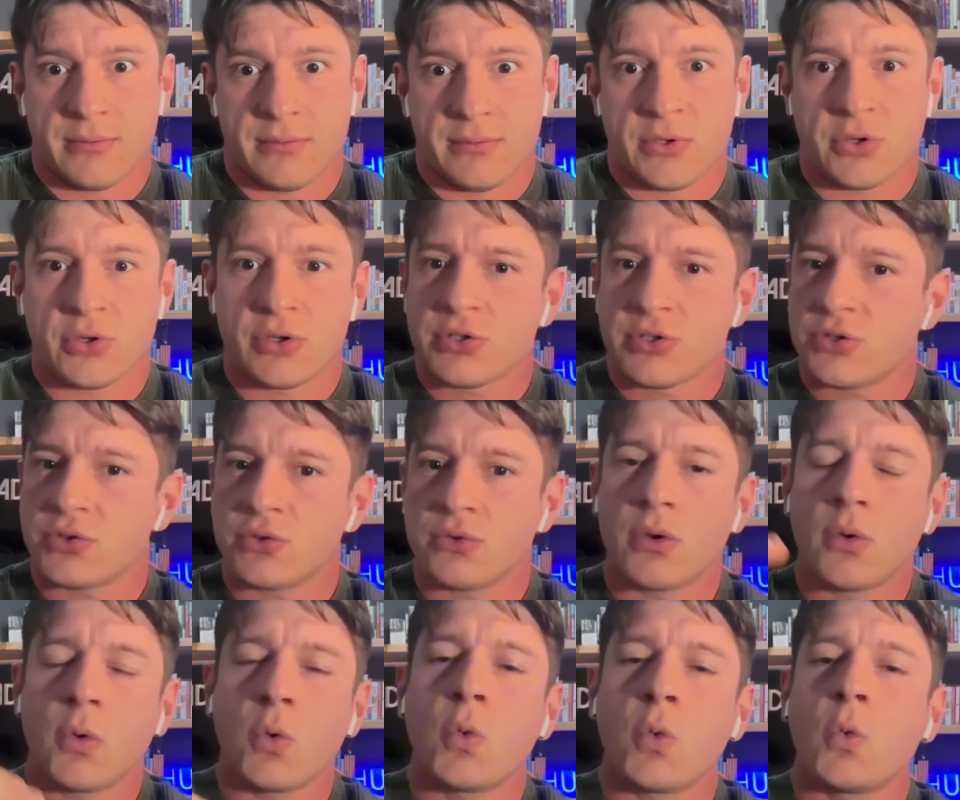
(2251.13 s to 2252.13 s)
Because
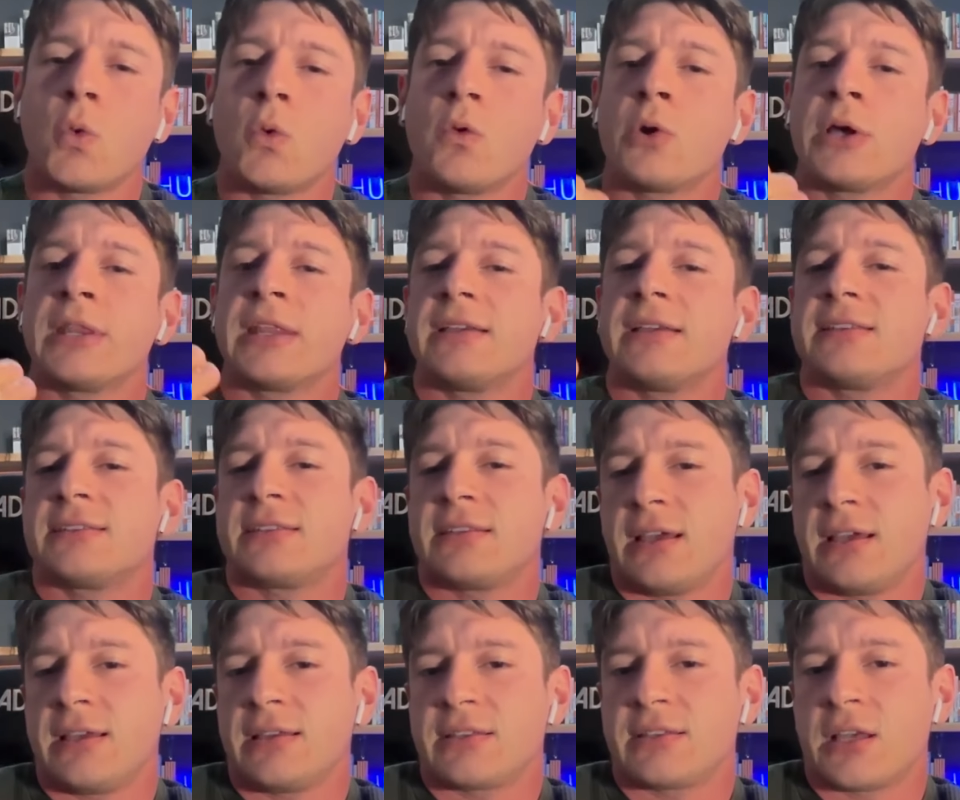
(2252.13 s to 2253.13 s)
when I
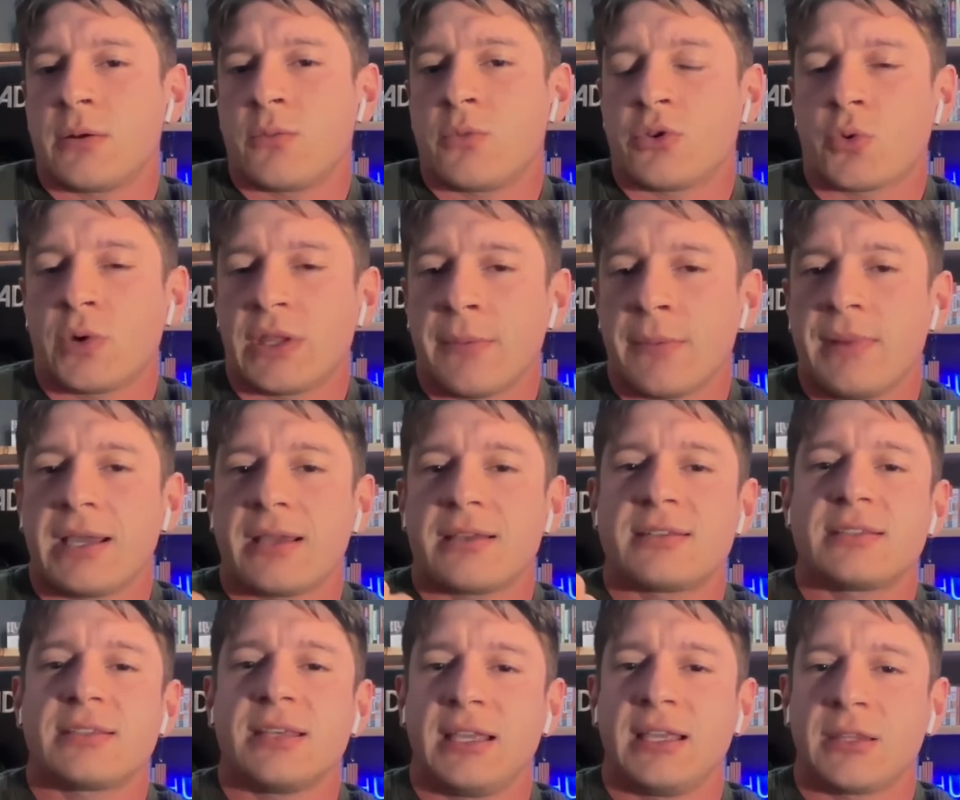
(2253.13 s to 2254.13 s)
make a
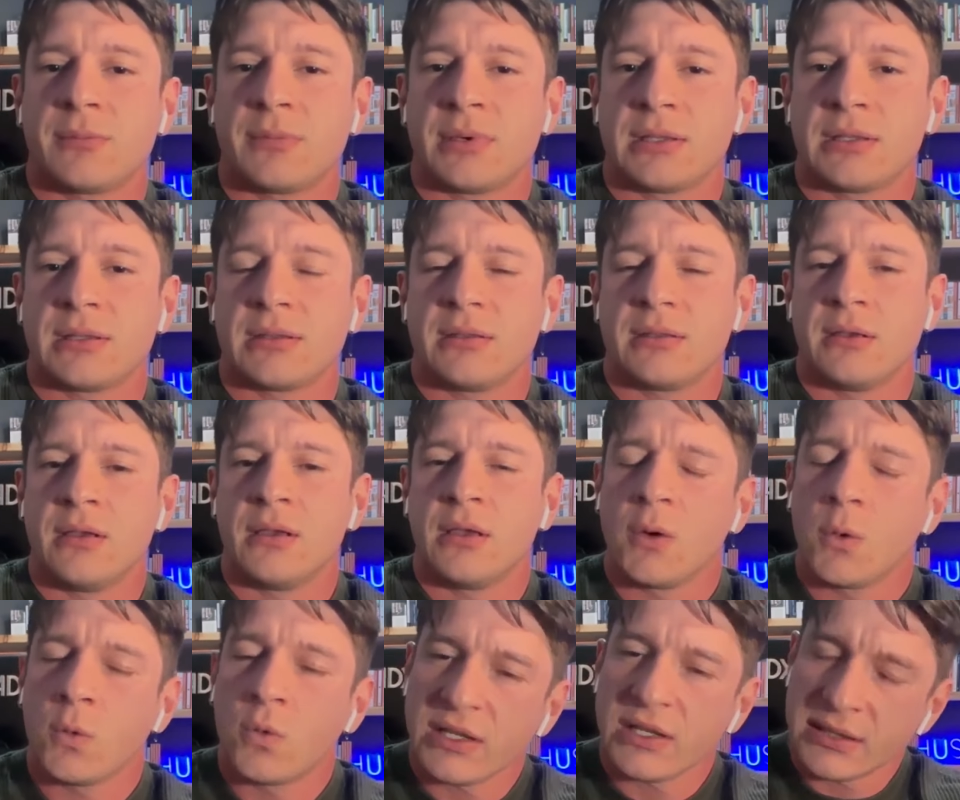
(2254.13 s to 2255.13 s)
statement,
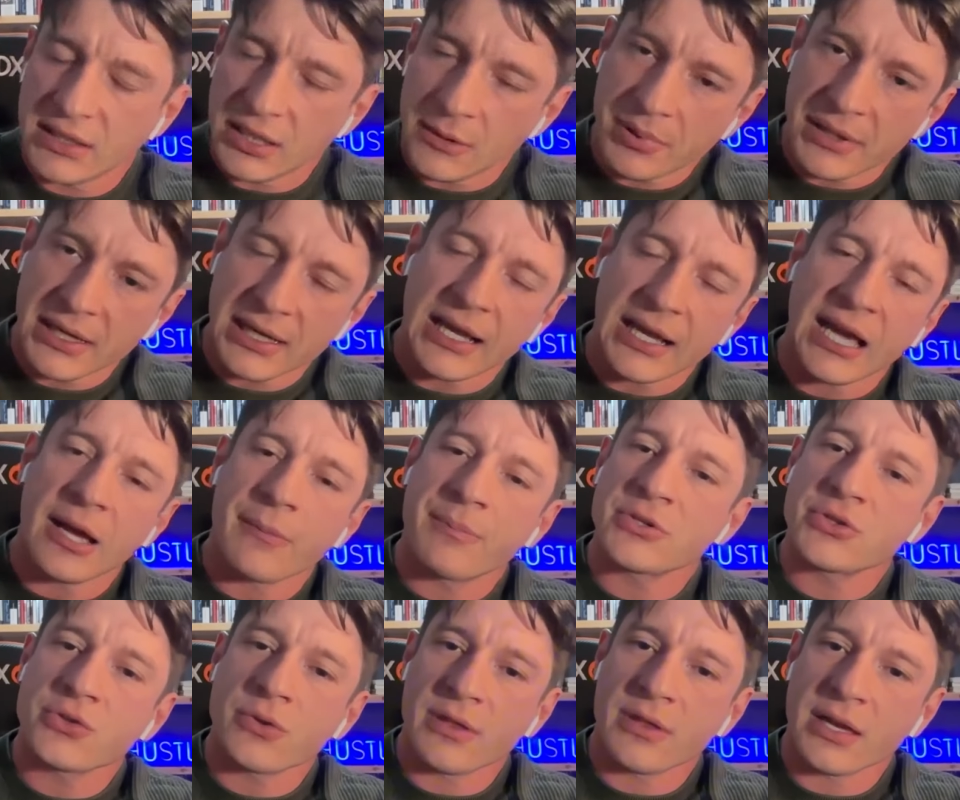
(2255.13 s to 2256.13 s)
what typically
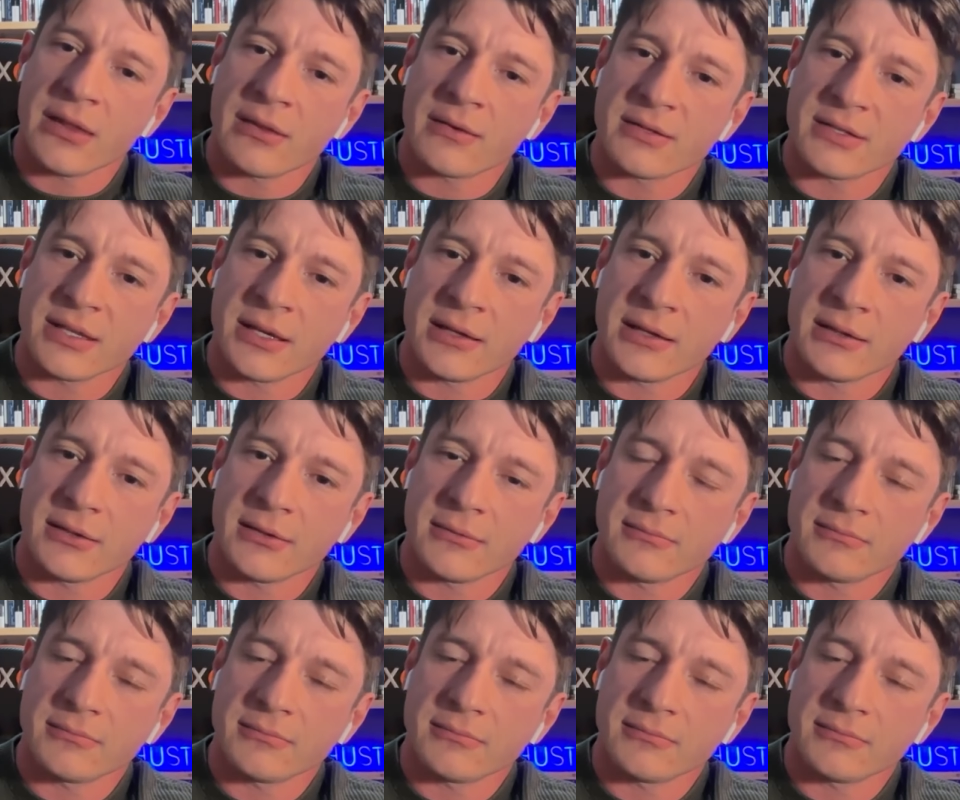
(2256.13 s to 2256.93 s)
happens on the other side?